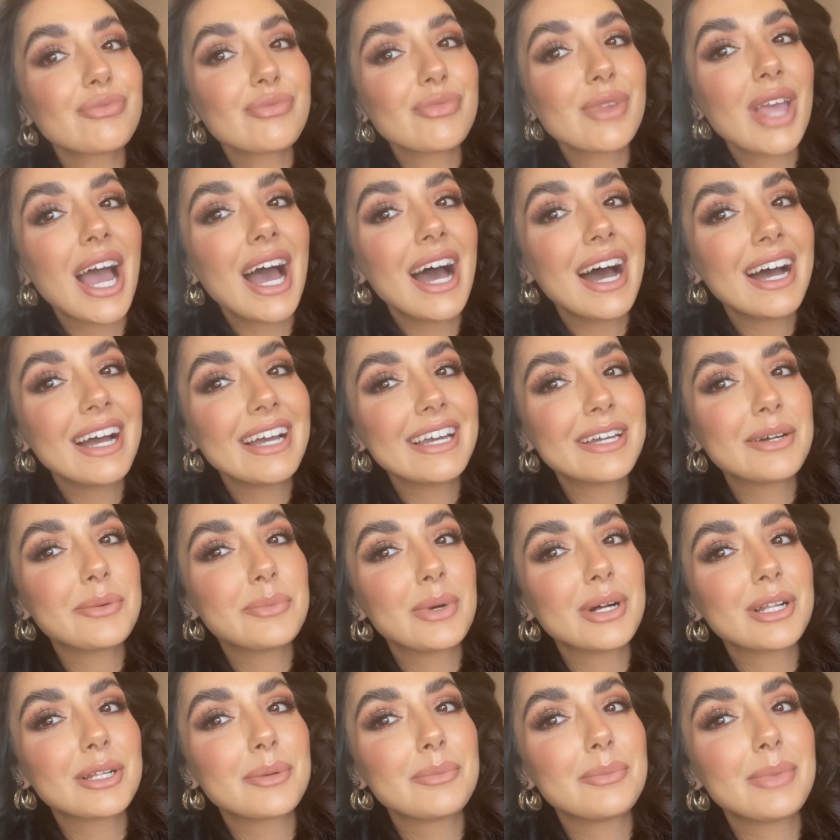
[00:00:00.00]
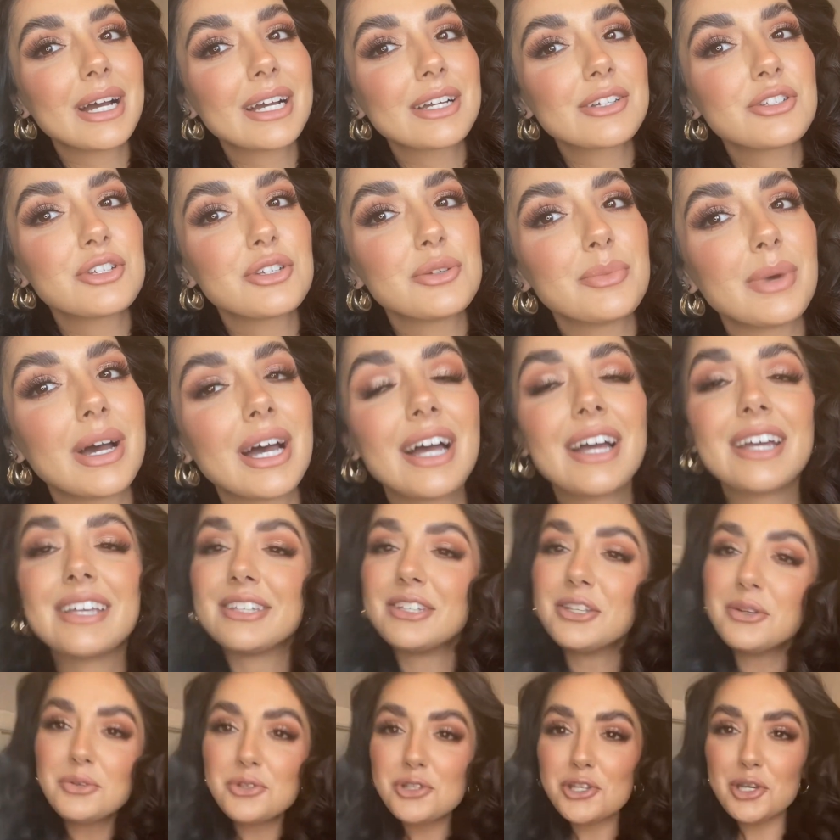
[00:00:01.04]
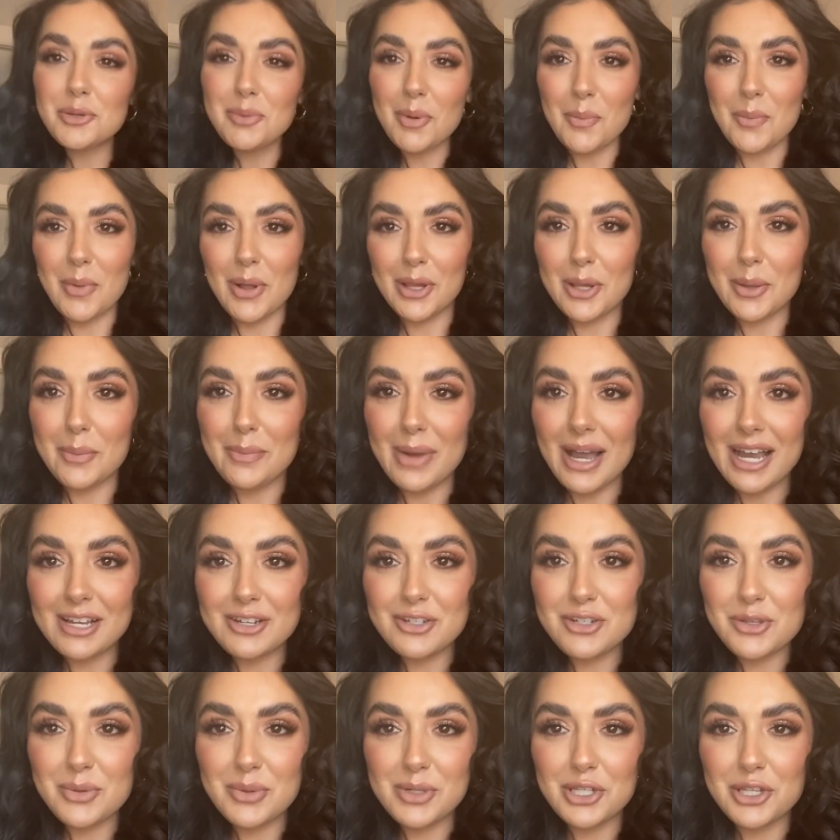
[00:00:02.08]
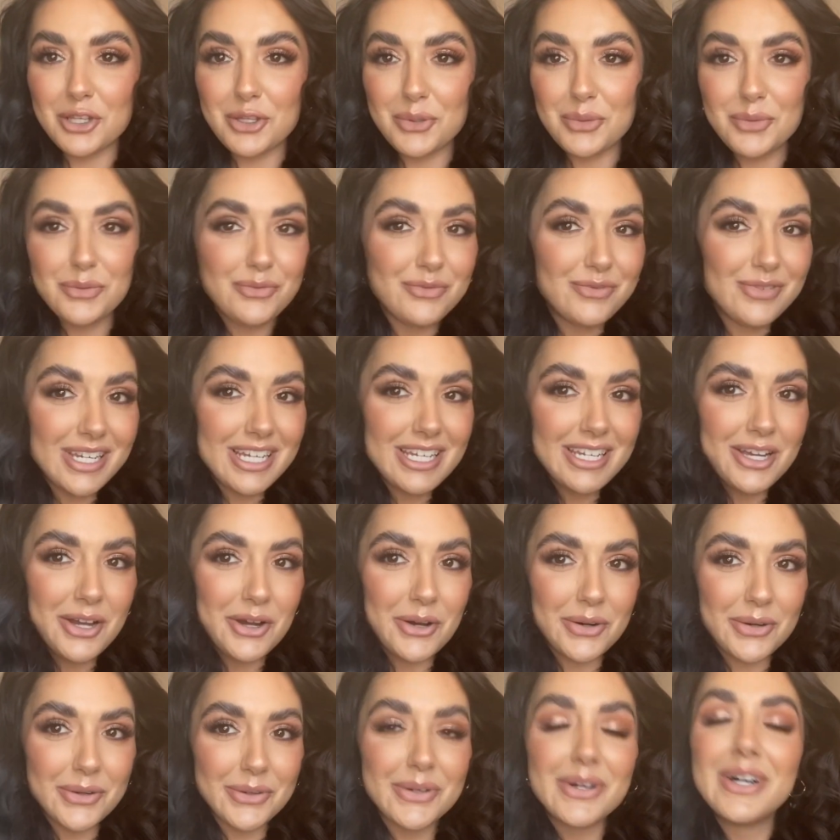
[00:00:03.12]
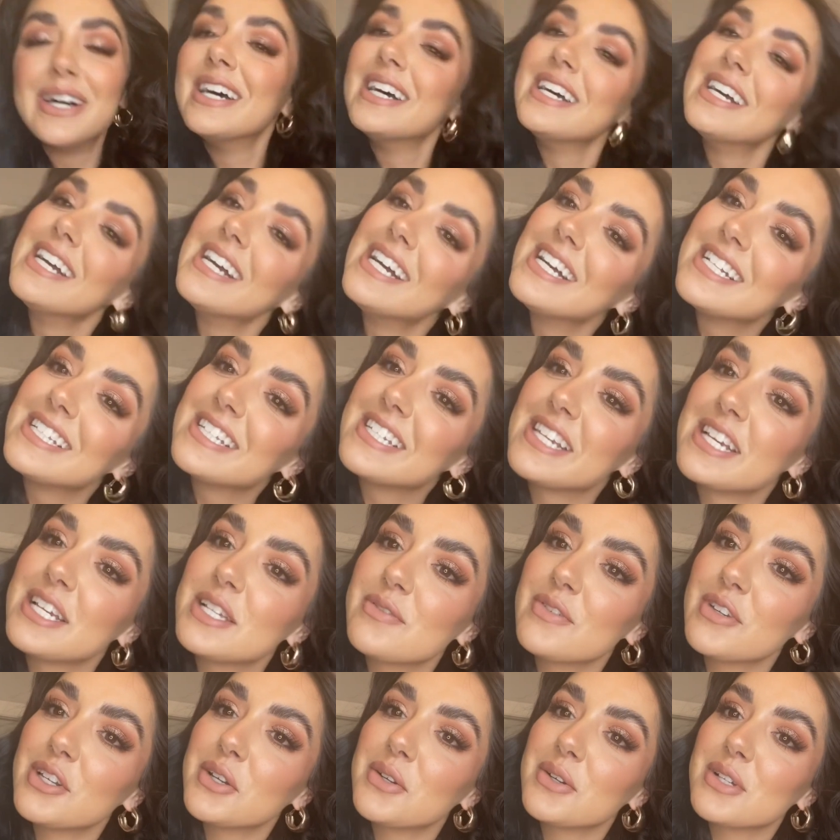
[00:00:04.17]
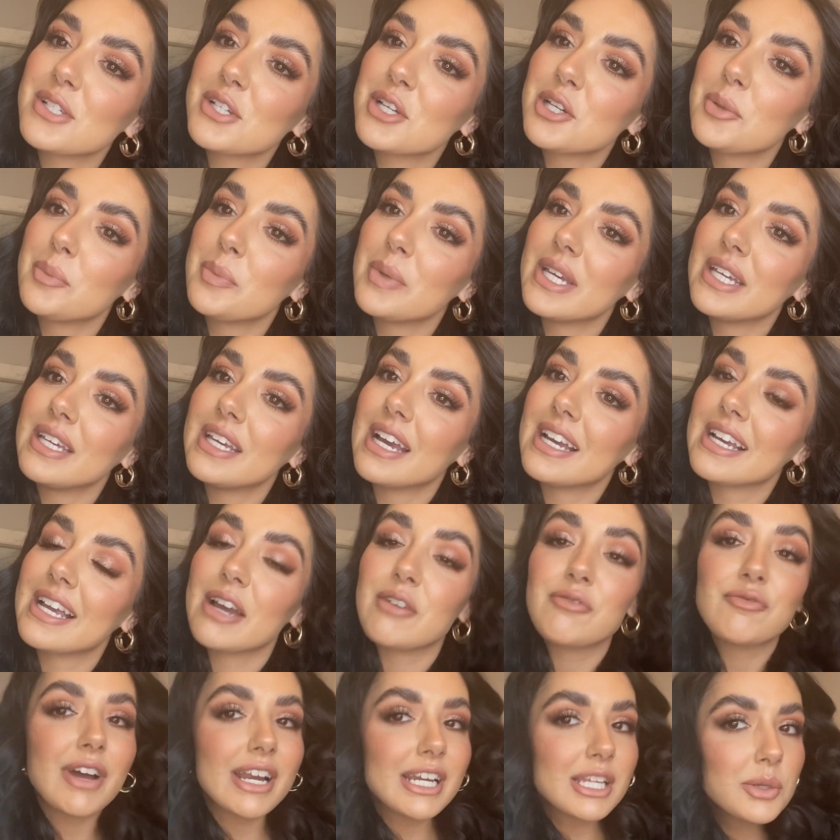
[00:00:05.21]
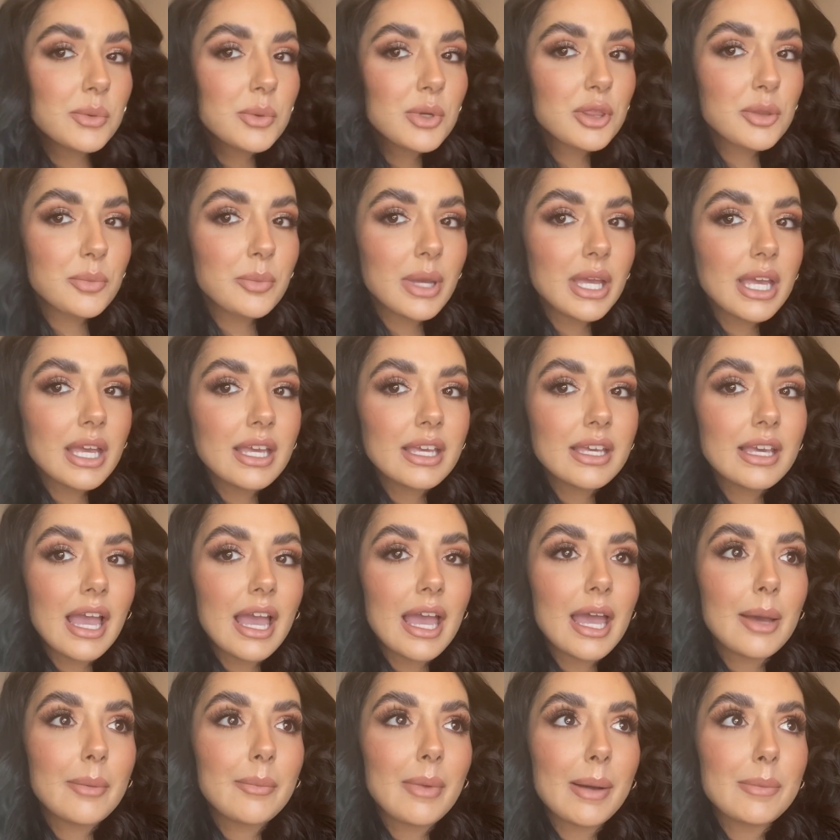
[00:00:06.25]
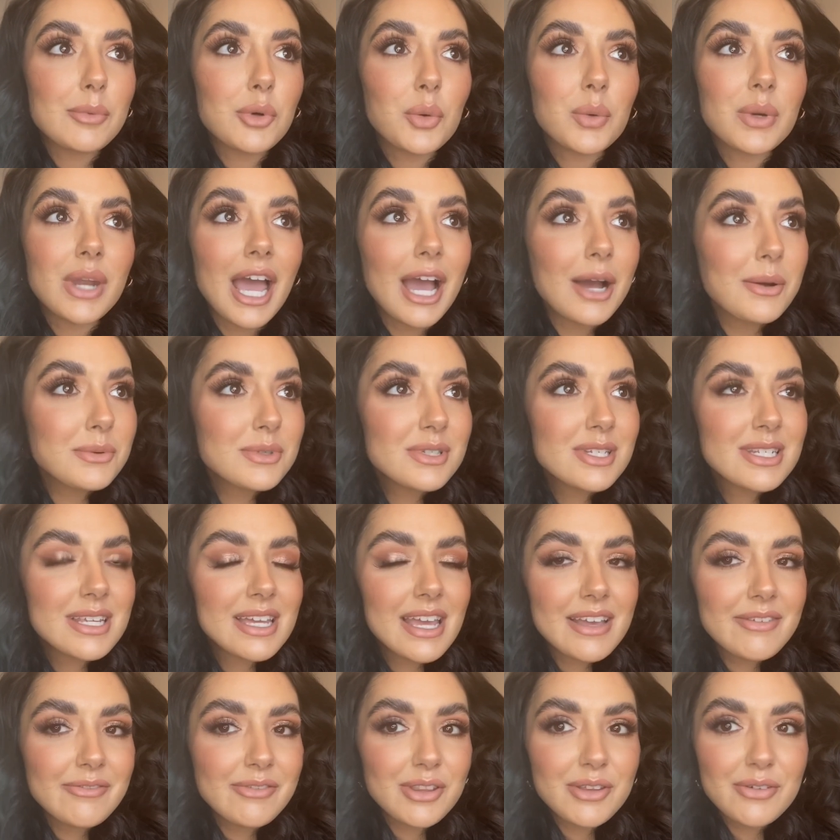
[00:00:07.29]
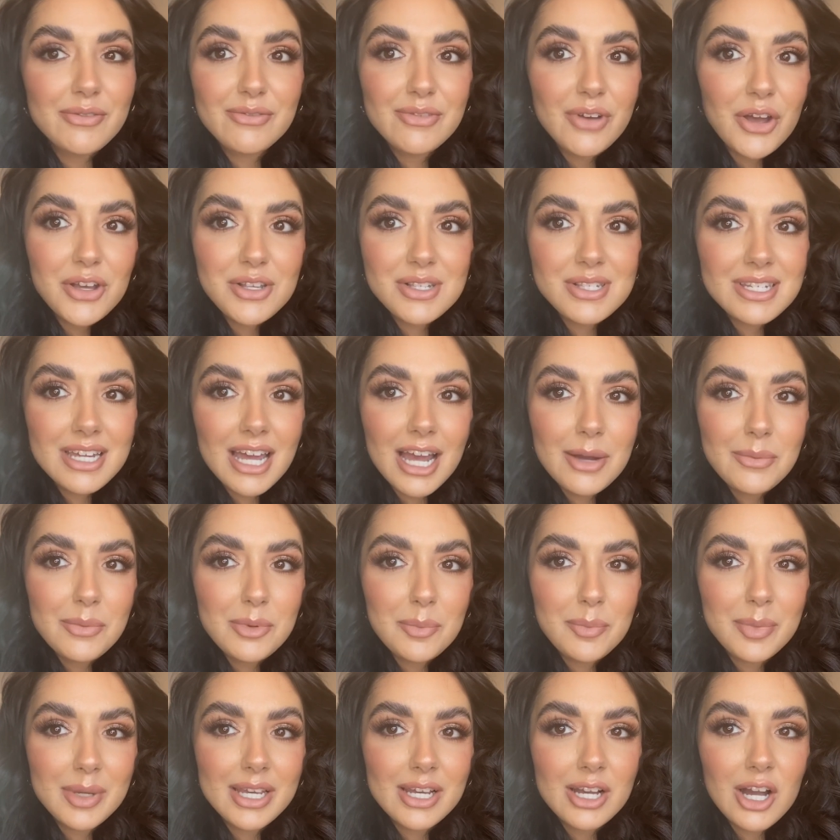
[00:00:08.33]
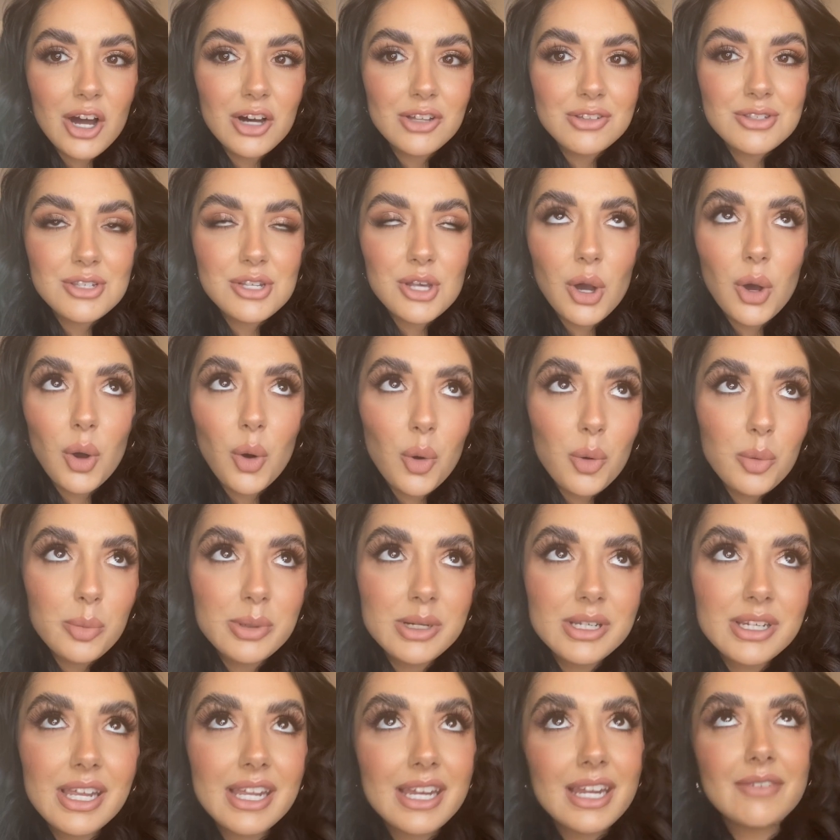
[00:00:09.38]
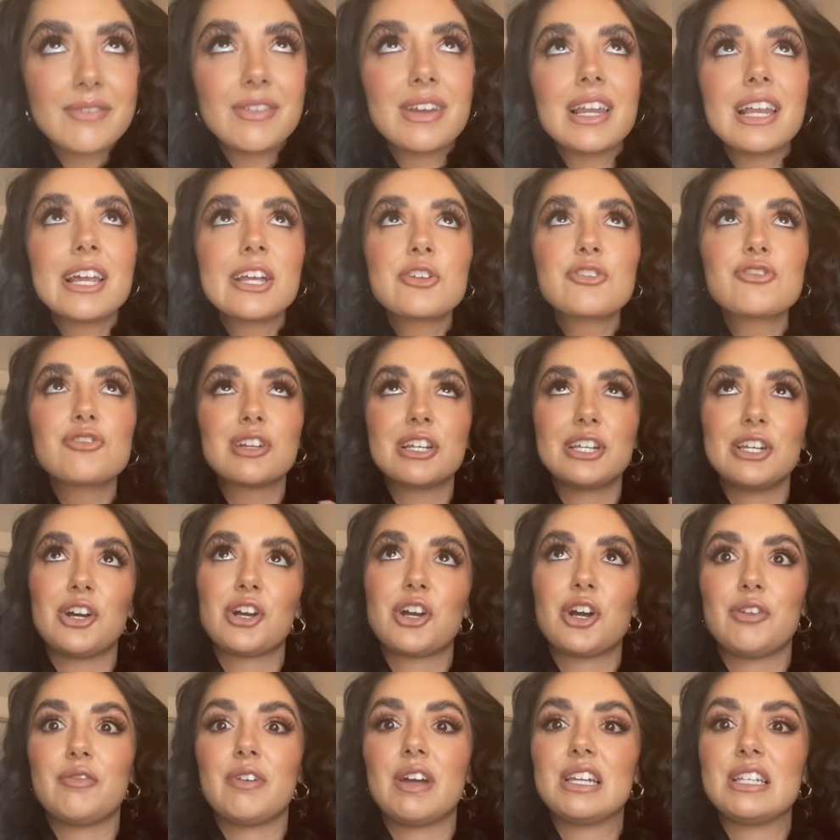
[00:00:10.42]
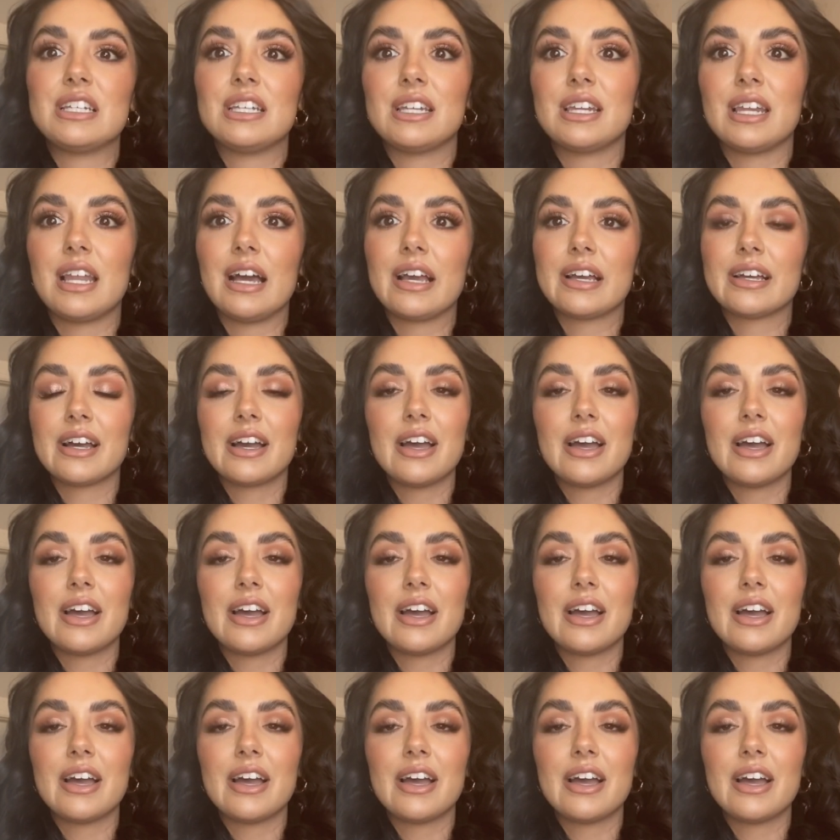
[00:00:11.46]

Hi and welcome back to my YouTube and welcome back to a new video. Today's video is going to be a get ready with me. I'm going out today for the first time. The beer gardens are open and I've literally not got ready in like